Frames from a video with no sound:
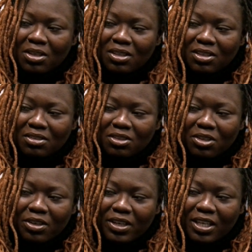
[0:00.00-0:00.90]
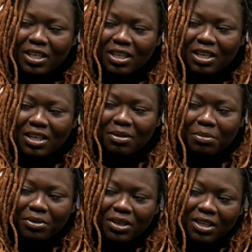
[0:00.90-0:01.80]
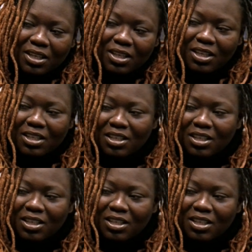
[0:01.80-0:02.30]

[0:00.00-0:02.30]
your story, your upbringing,